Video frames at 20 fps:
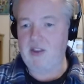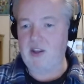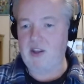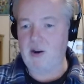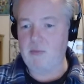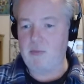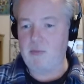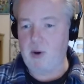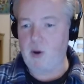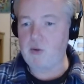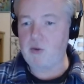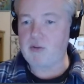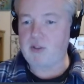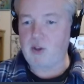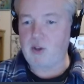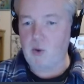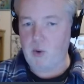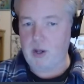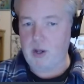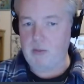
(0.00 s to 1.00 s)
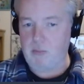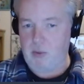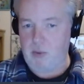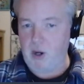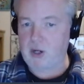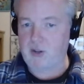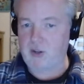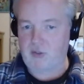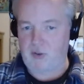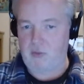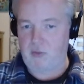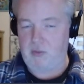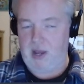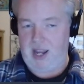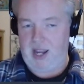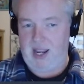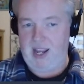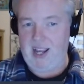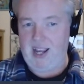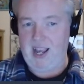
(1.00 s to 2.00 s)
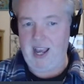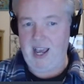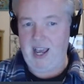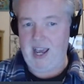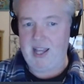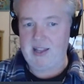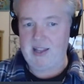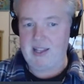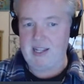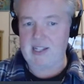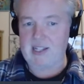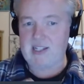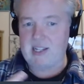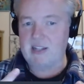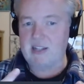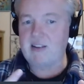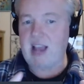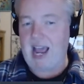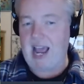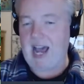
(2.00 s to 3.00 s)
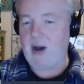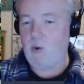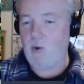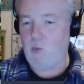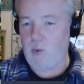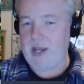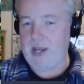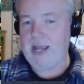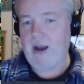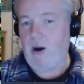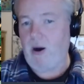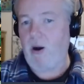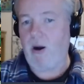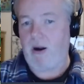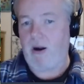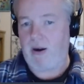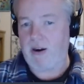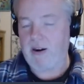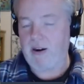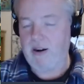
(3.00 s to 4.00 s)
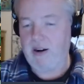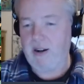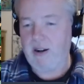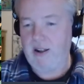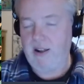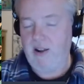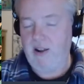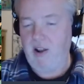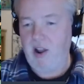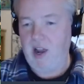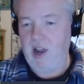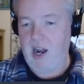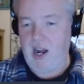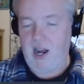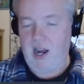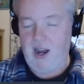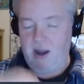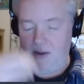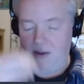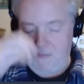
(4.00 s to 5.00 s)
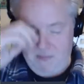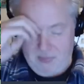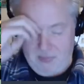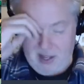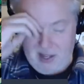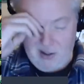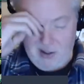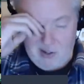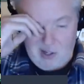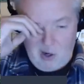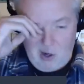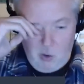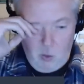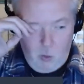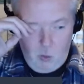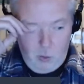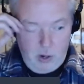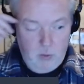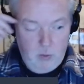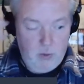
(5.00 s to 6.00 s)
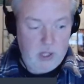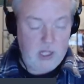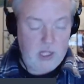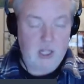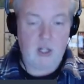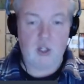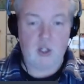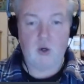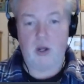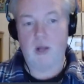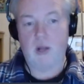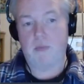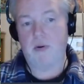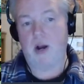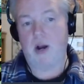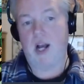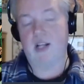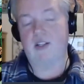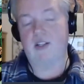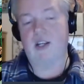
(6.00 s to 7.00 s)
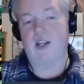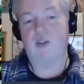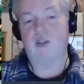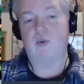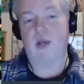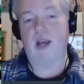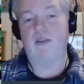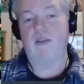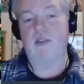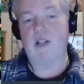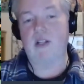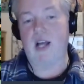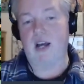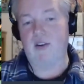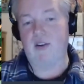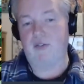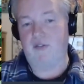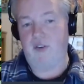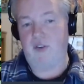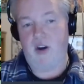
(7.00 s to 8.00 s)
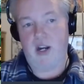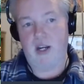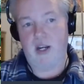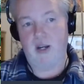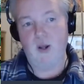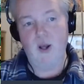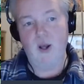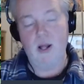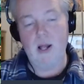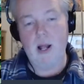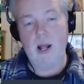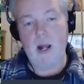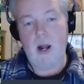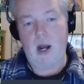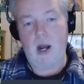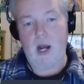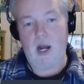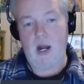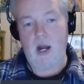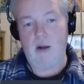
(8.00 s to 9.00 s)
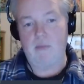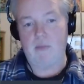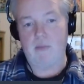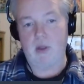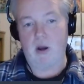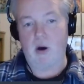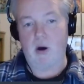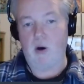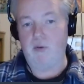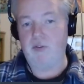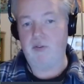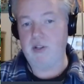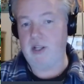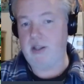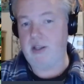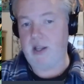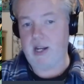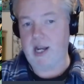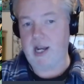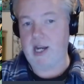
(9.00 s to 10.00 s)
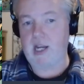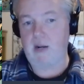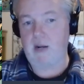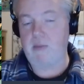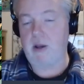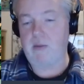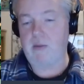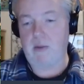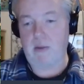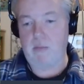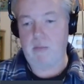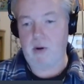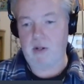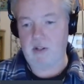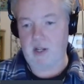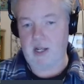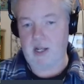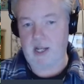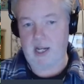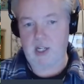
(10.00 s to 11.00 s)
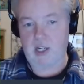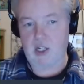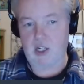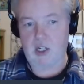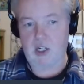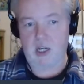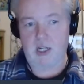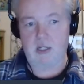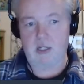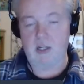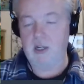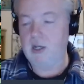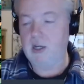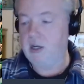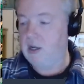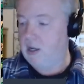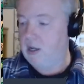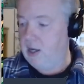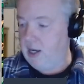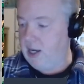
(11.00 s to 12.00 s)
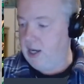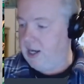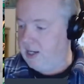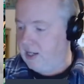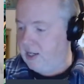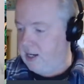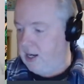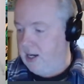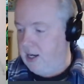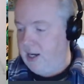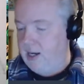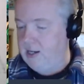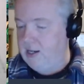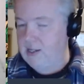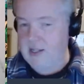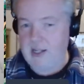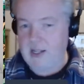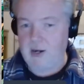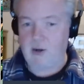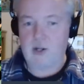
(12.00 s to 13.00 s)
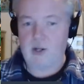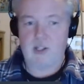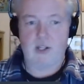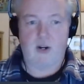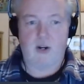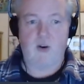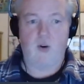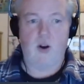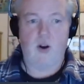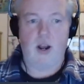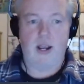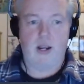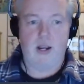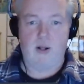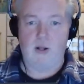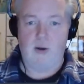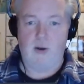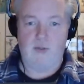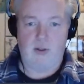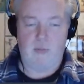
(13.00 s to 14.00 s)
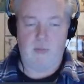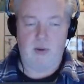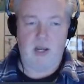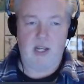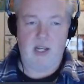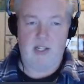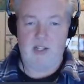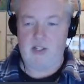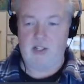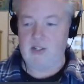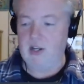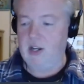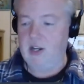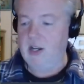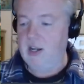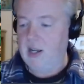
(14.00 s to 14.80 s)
They're both doing books for me, and this is how we are. So we really enjoy the process. We have a lot of fun. Hopefully they're not going to make my books look like shit, and you know, because they're crying all over the pages.